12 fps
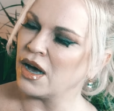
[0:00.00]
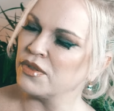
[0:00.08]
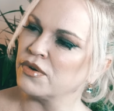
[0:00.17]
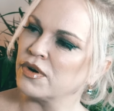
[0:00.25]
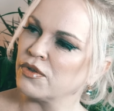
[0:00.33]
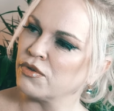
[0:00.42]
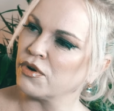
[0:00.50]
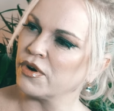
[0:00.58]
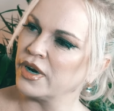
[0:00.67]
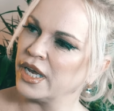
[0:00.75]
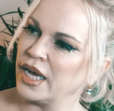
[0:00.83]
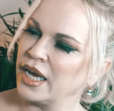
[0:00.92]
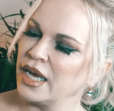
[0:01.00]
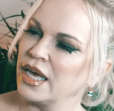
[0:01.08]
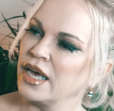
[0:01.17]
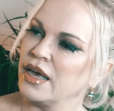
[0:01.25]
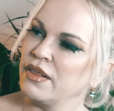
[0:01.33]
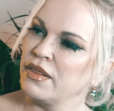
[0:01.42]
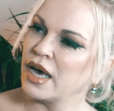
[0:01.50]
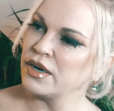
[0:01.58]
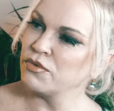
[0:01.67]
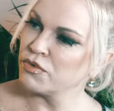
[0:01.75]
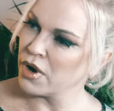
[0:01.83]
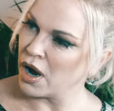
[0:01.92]
other authority
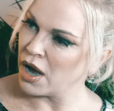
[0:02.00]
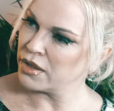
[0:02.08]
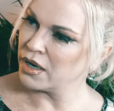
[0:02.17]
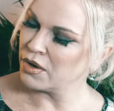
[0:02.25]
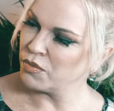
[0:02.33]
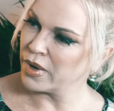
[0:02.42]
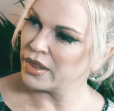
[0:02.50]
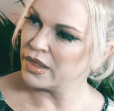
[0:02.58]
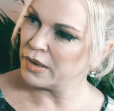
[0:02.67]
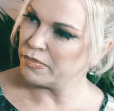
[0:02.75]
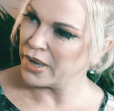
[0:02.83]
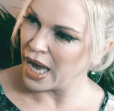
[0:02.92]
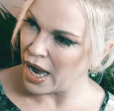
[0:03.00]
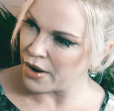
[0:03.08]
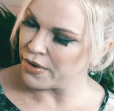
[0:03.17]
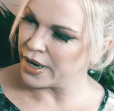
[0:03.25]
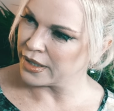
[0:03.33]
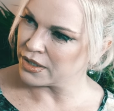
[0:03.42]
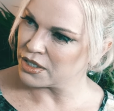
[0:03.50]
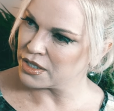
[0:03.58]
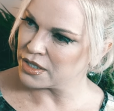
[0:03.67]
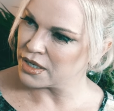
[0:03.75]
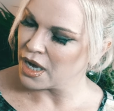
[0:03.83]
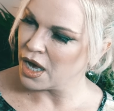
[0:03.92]
than rather when the parents